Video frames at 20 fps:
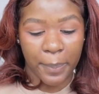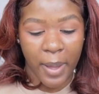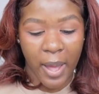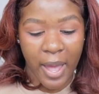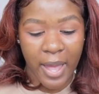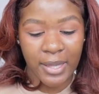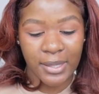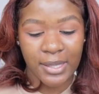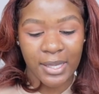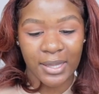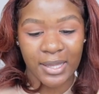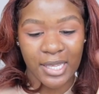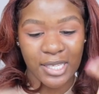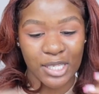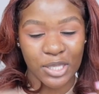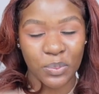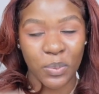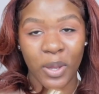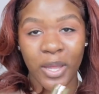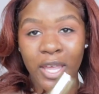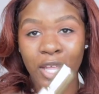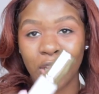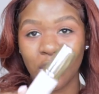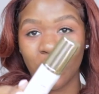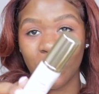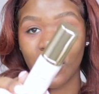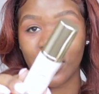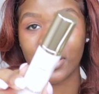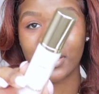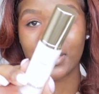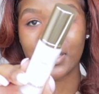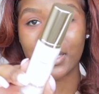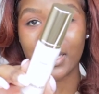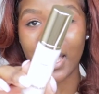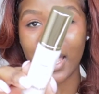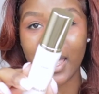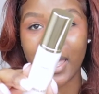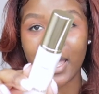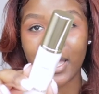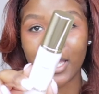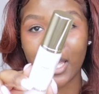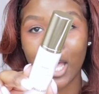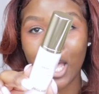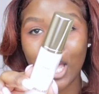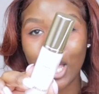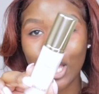but this is what it looks like.